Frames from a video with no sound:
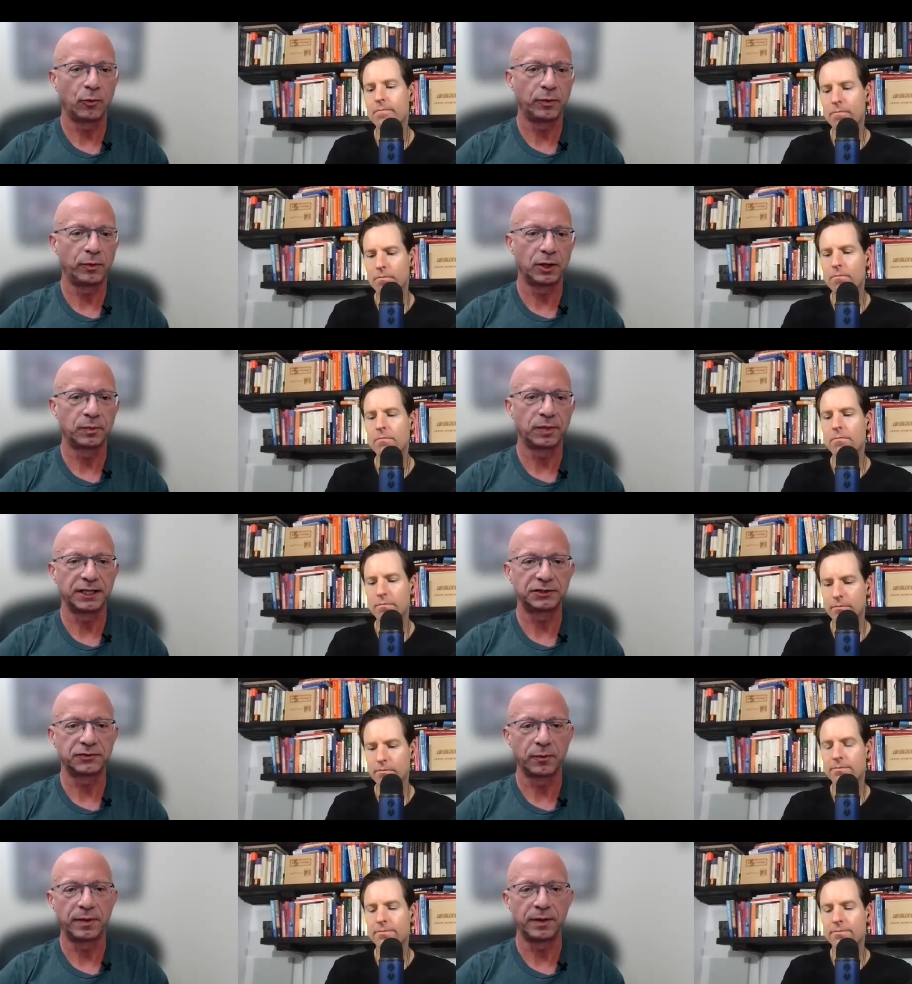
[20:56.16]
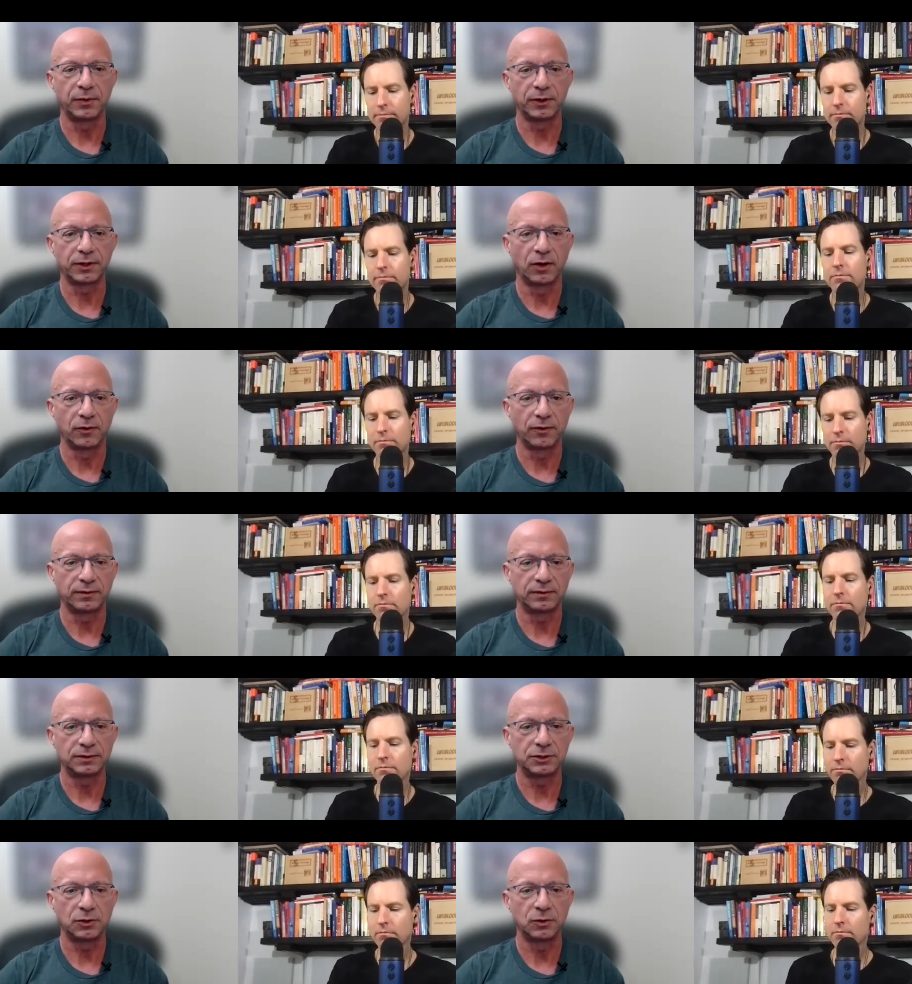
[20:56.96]
Speaker 1: would be the place for people to go
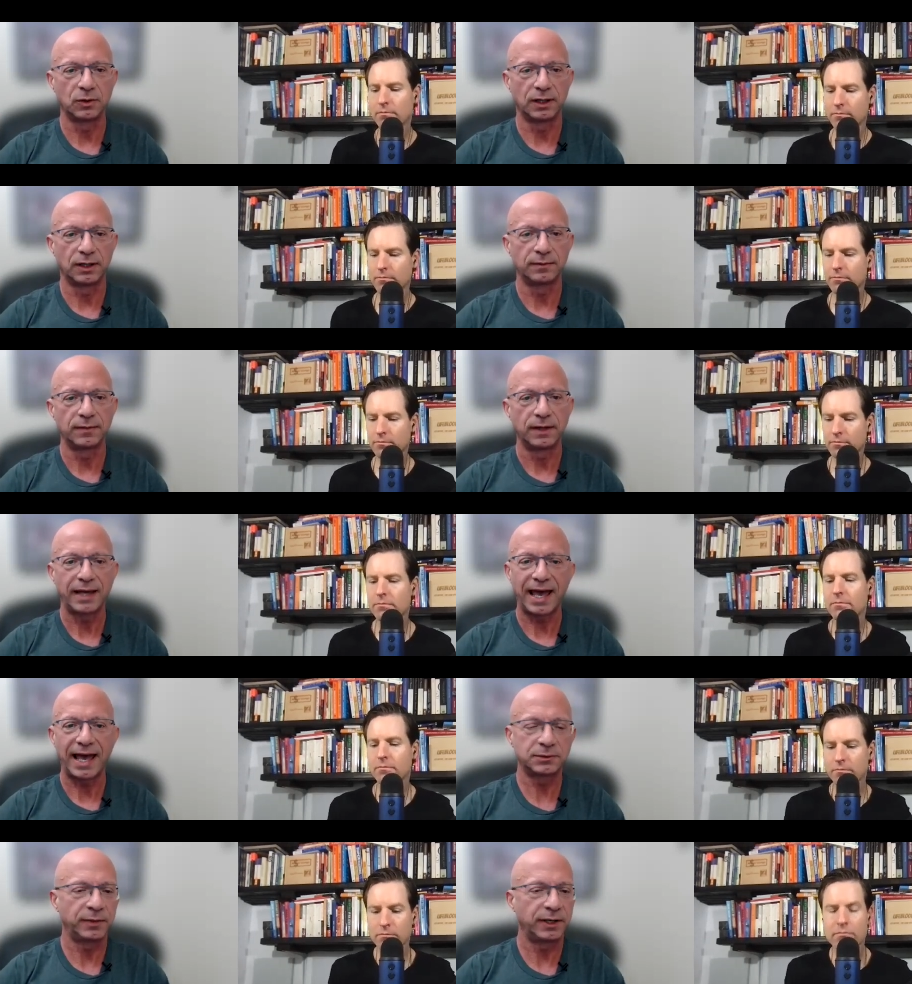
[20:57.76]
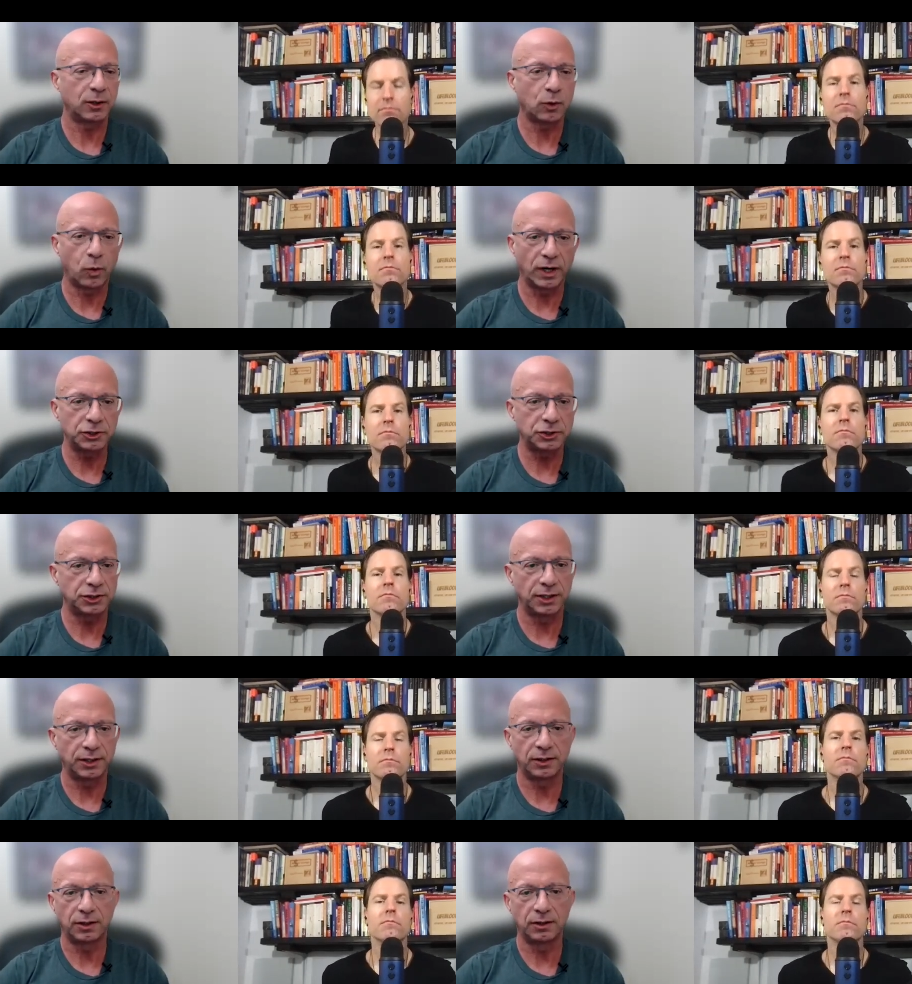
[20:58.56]
to ask me a
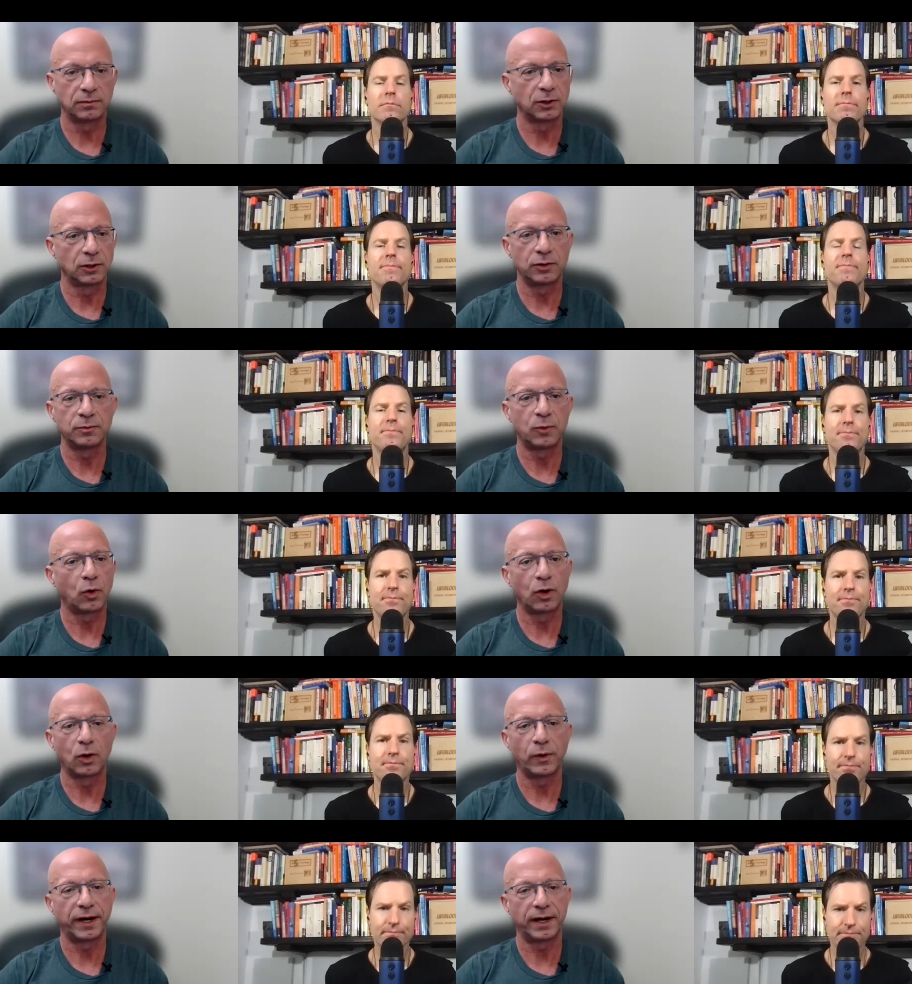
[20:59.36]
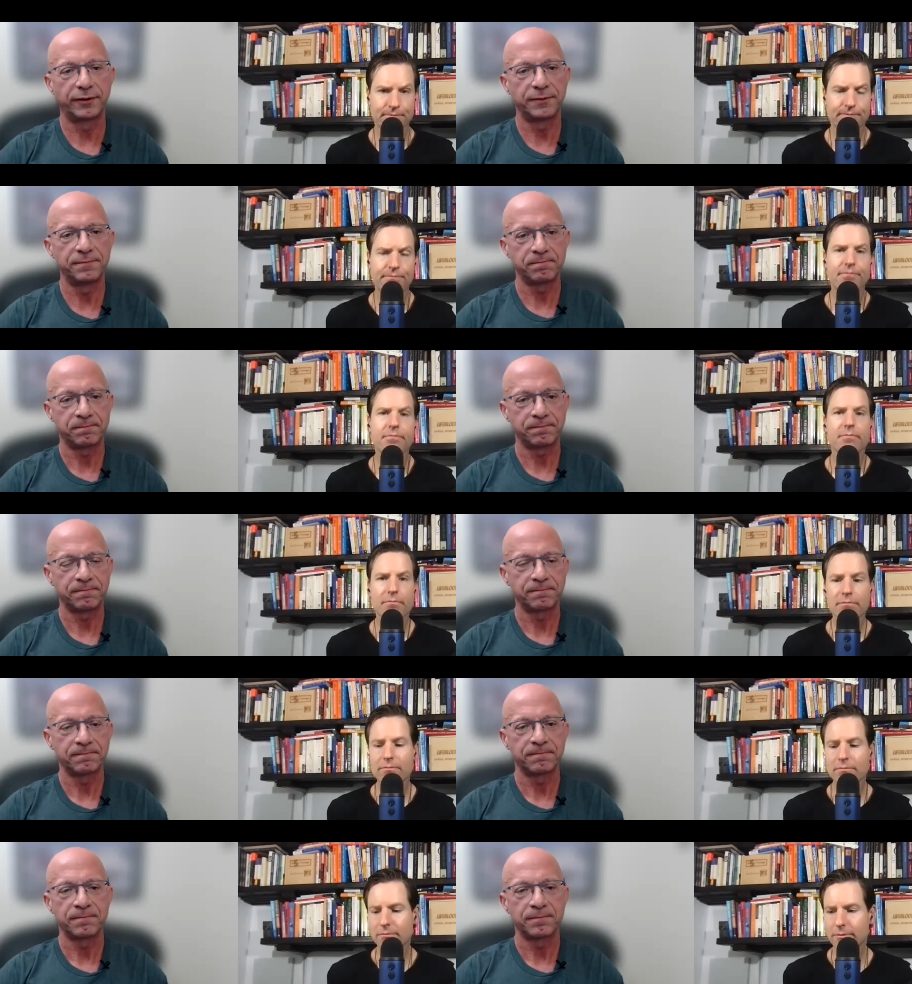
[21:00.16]
question or learn more or whatever.
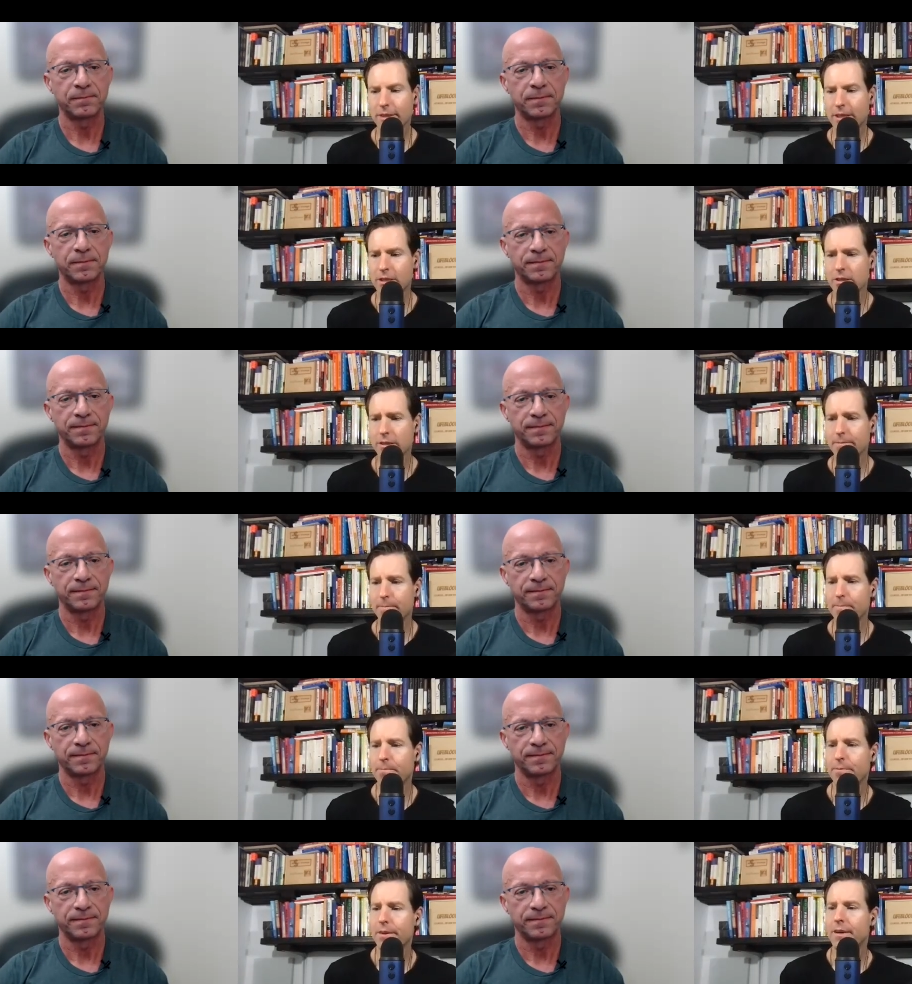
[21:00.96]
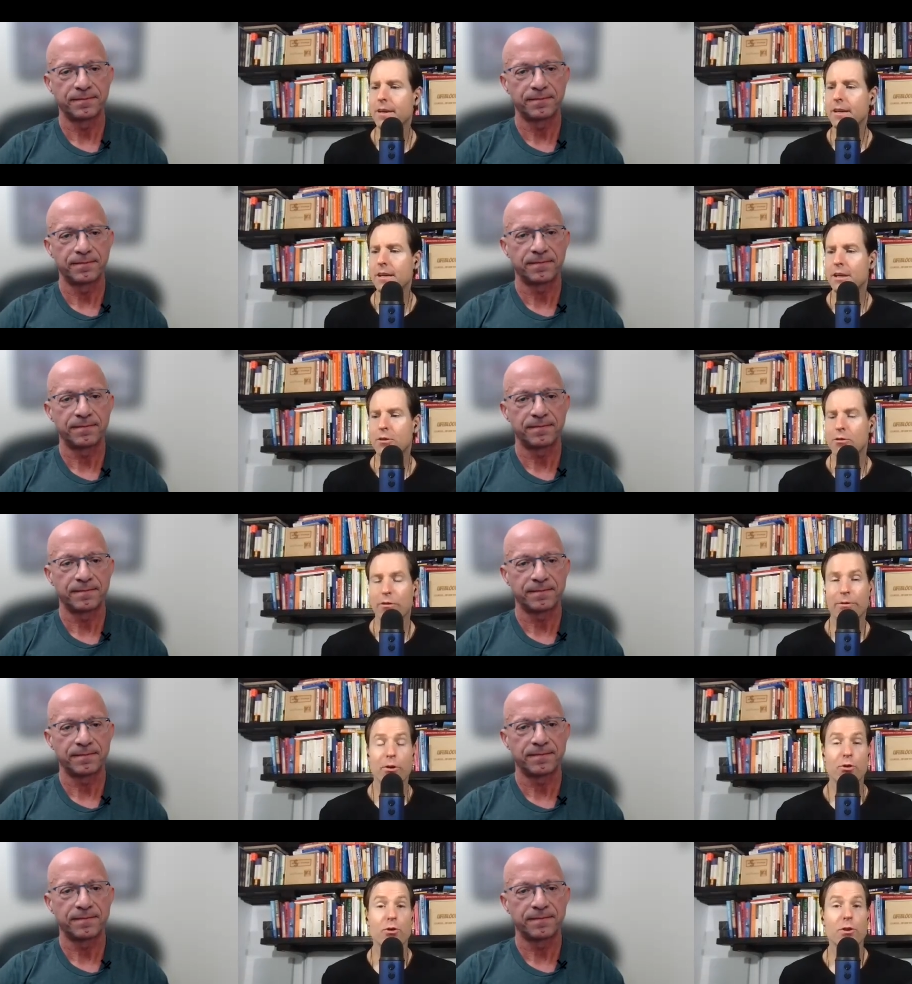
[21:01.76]
Speaker 2: Excellent.
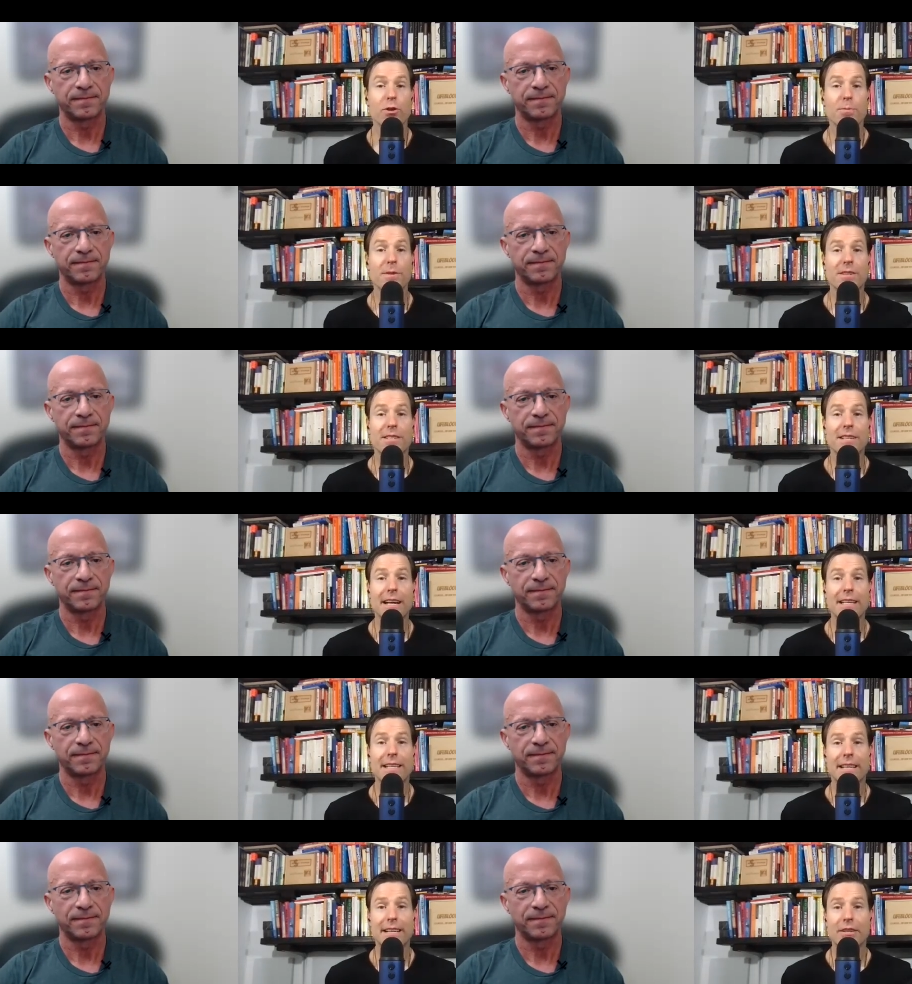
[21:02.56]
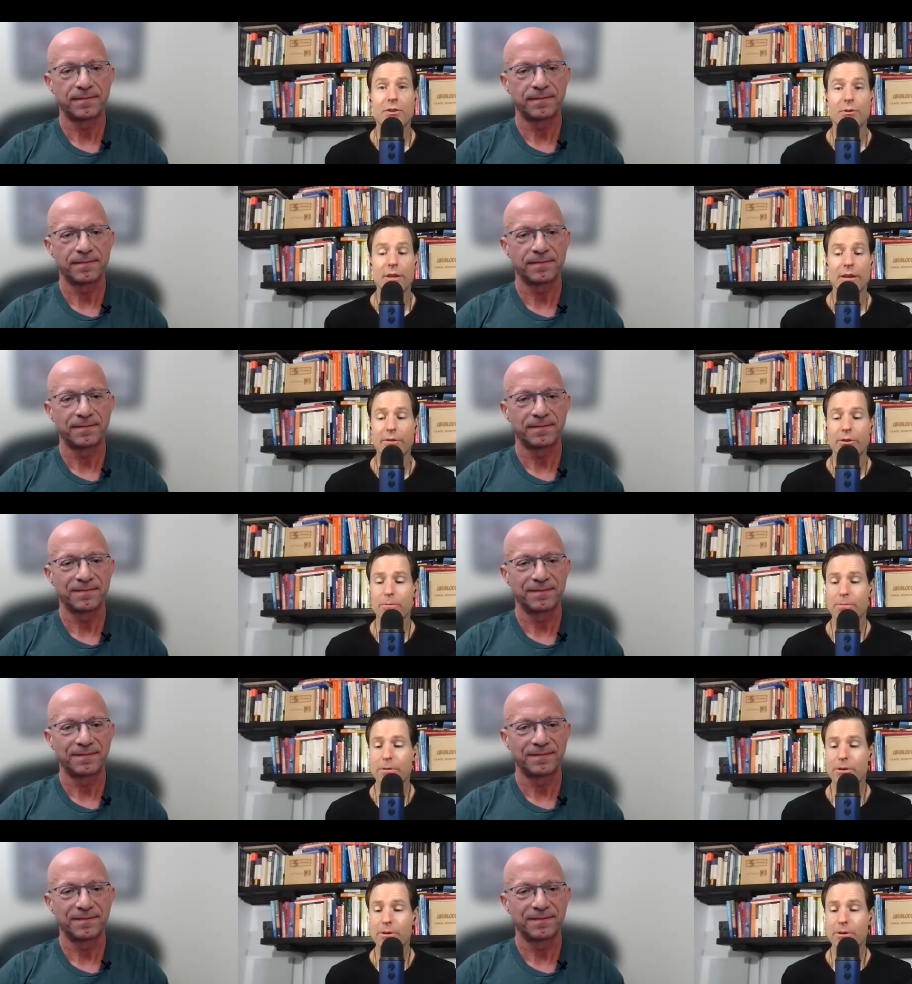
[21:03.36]
Well, if you enjoyed this much as I did, show David your